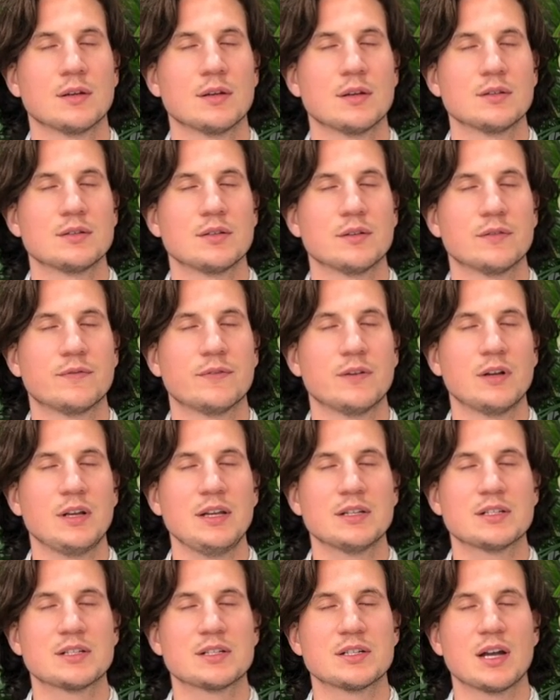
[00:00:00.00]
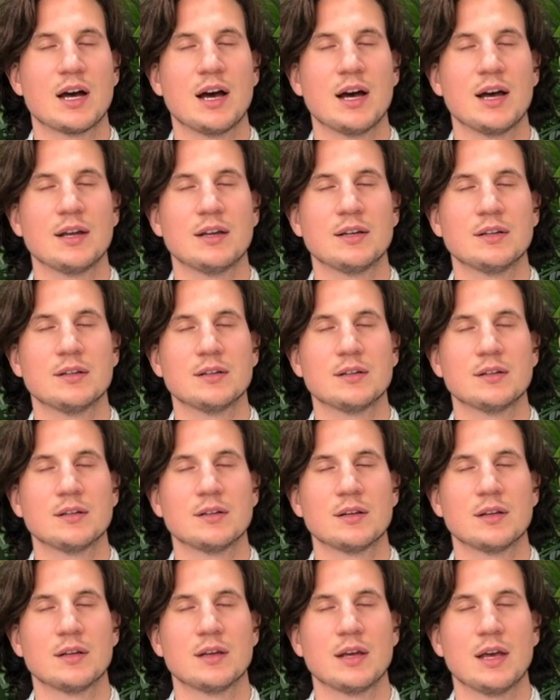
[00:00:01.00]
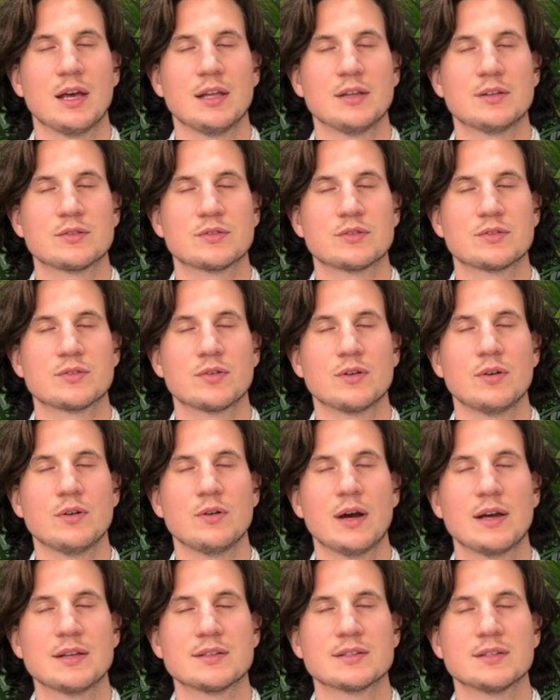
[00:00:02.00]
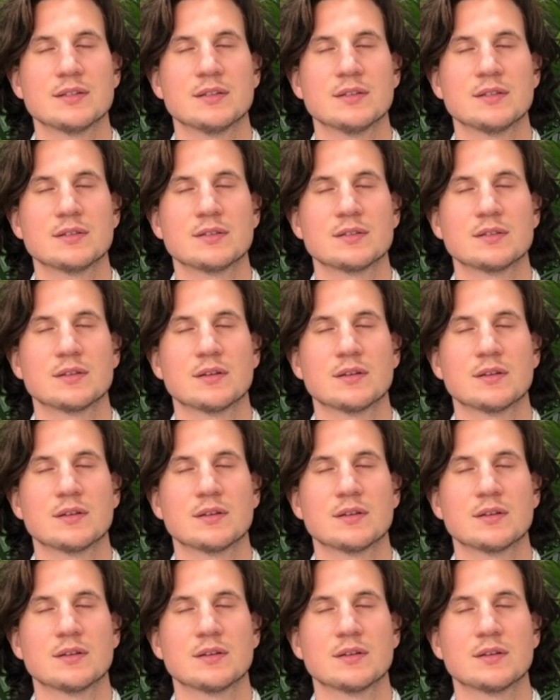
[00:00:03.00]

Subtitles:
to fully shine its true essence.